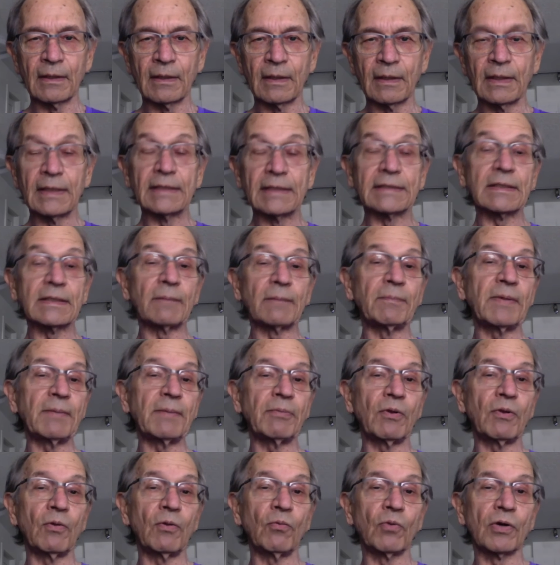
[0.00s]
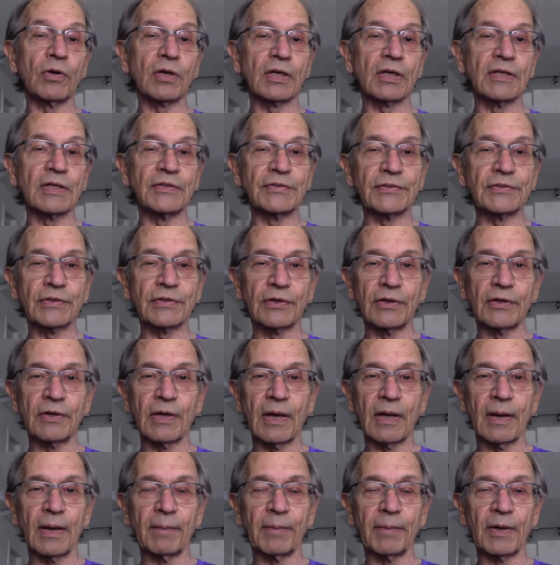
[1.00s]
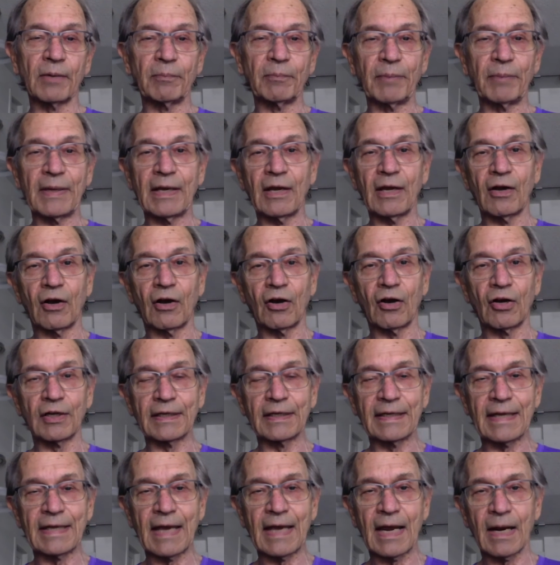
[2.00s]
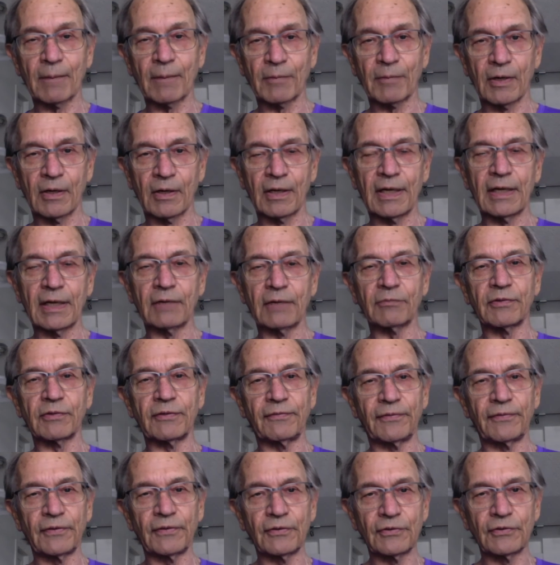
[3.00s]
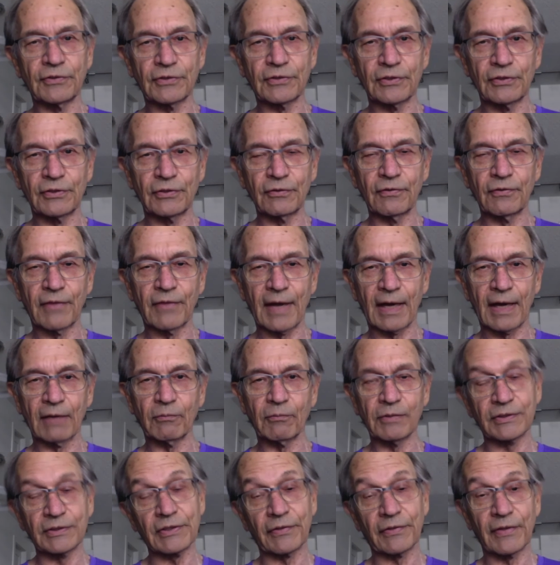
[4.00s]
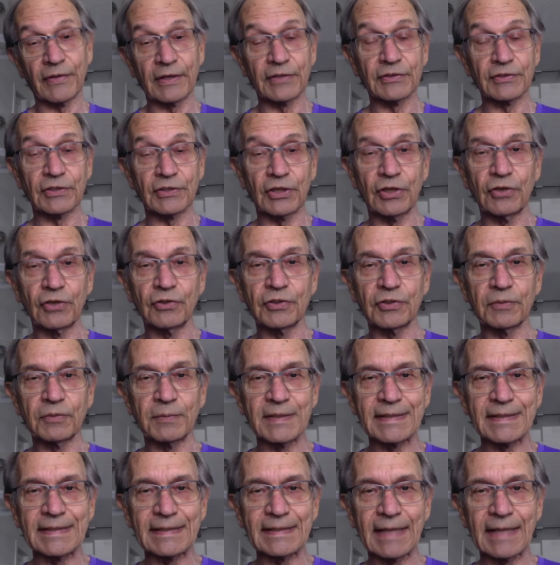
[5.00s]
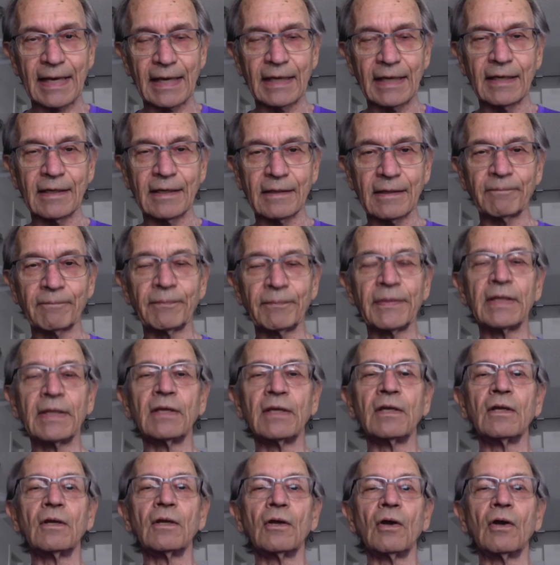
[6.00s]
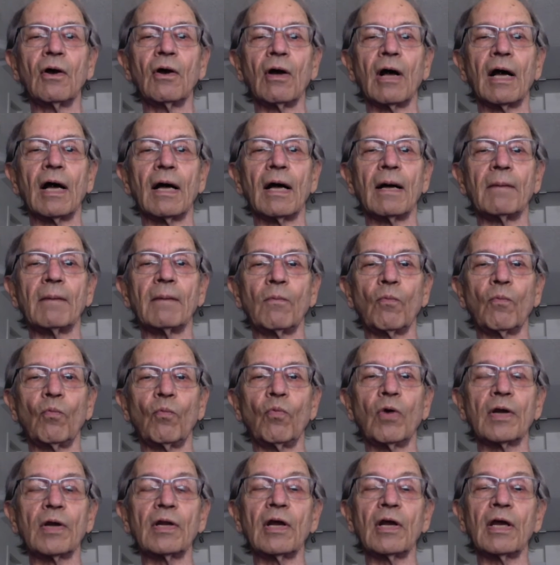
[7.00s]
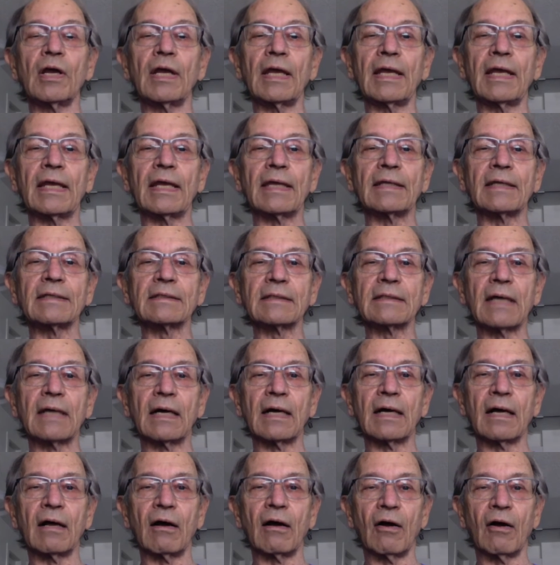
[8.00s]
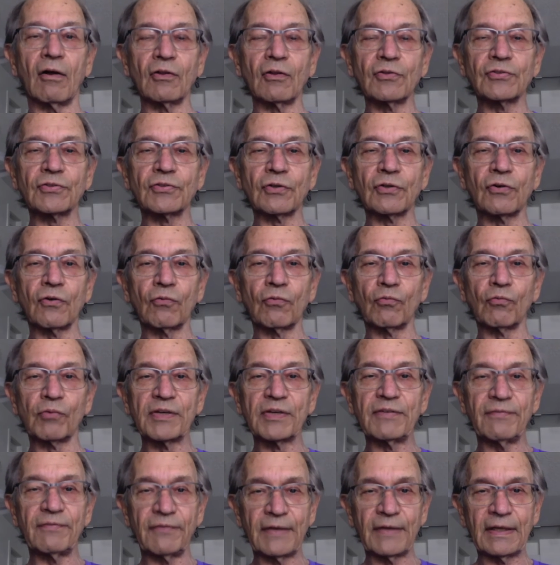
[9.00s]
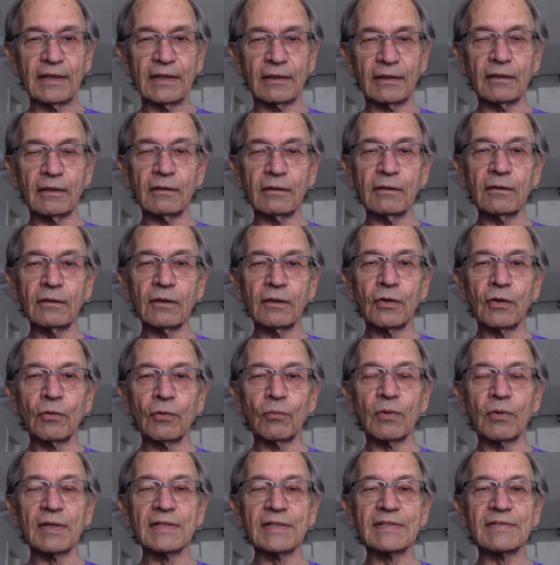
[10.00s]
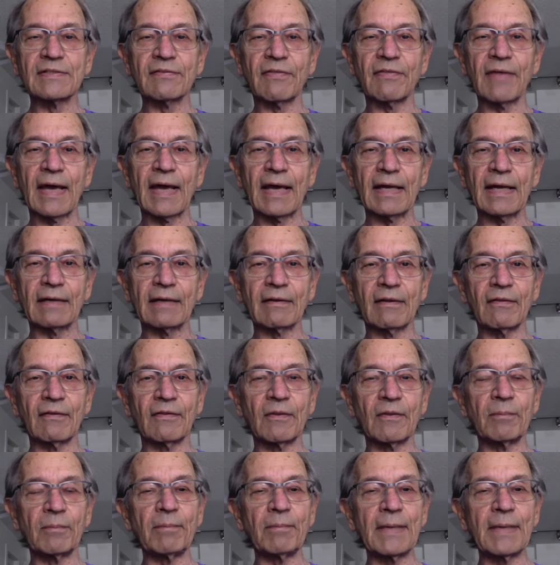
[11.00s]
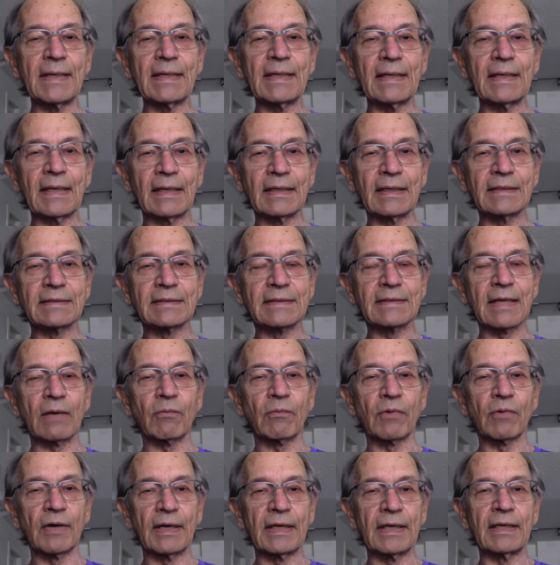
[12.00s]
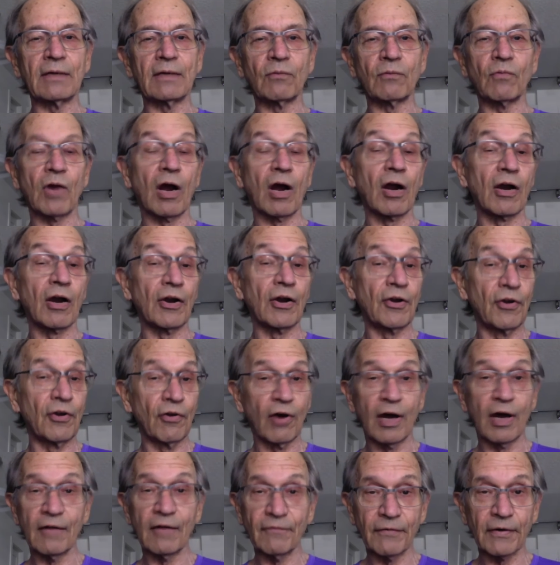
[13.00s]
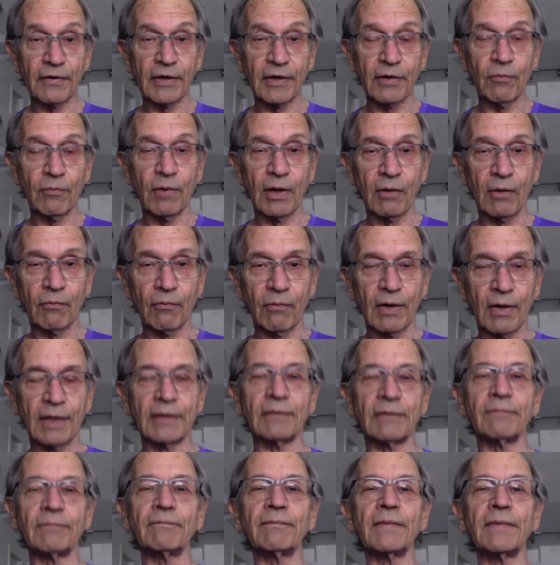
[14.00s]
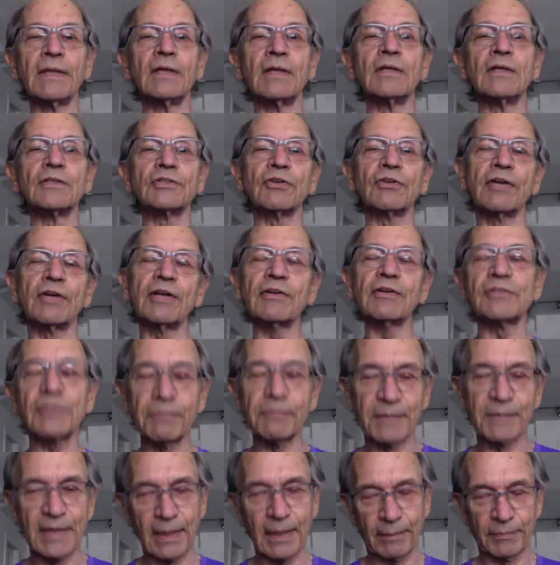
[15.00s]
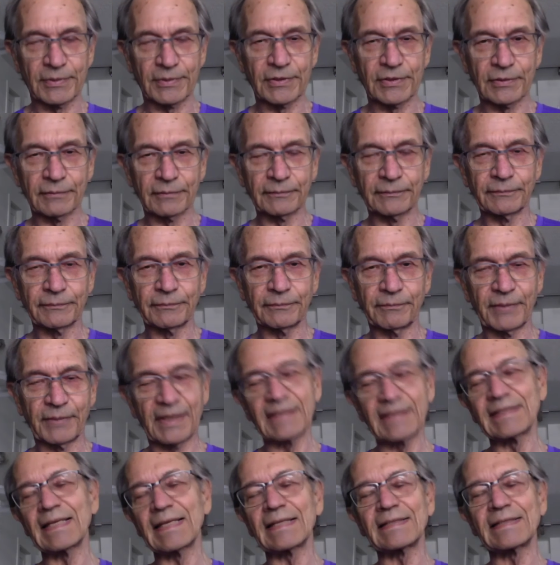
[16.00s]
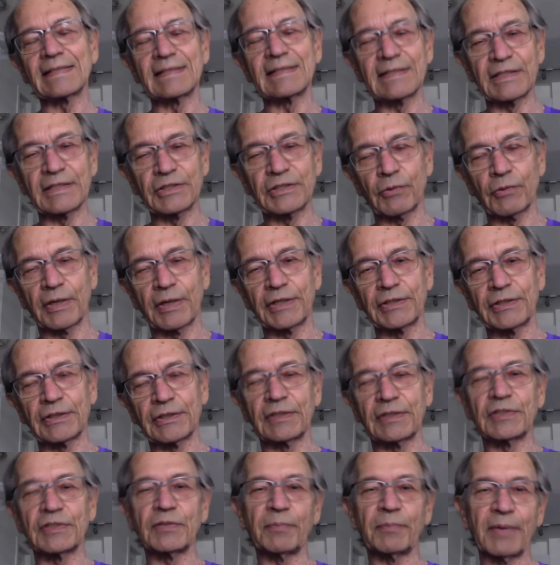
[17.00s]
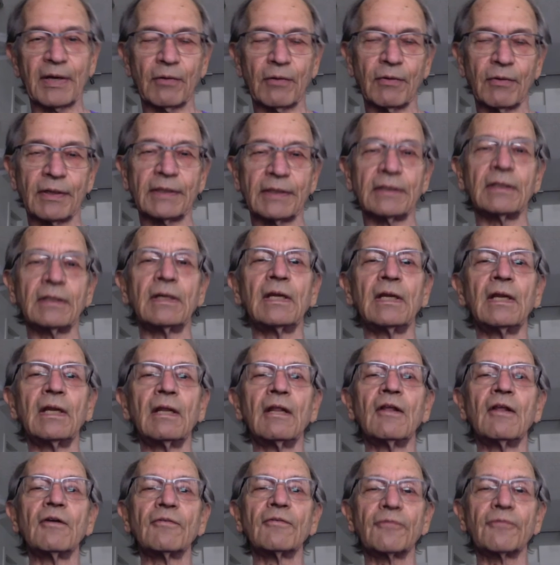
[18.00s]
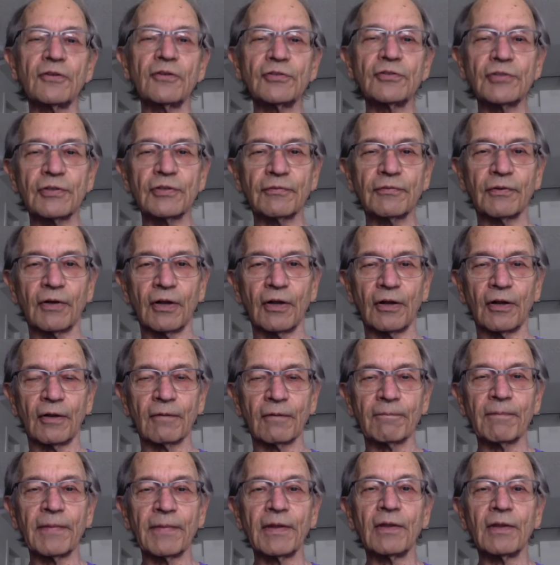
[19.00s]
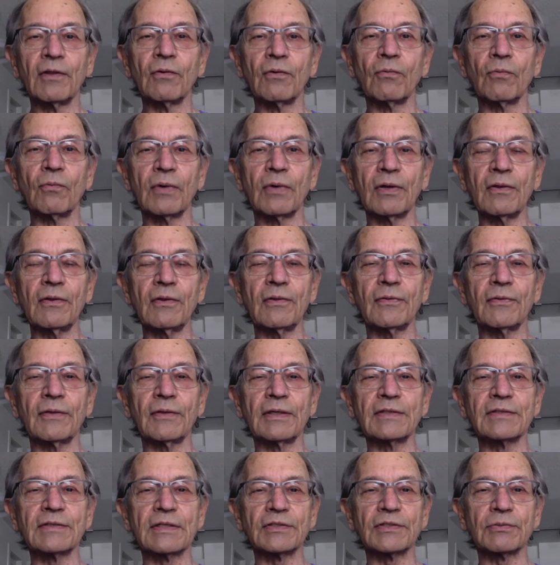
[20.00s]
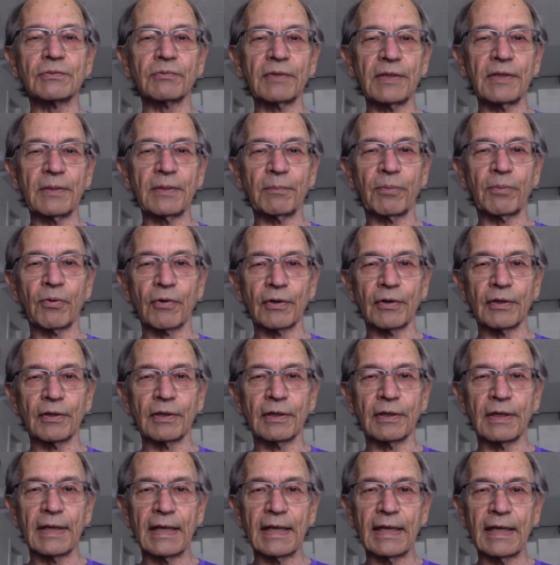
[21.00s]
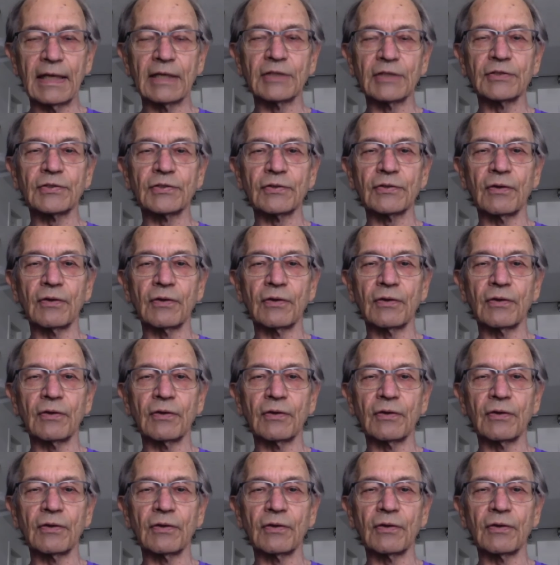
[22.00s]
Some people were concerned about being on camera and refused to do that, which I think is a huge mistake. What it also revealed was that the meetings that we're in are not very well run. So here's some tips, because that's the situation. It's a big one. First of all, one of the things that's really important is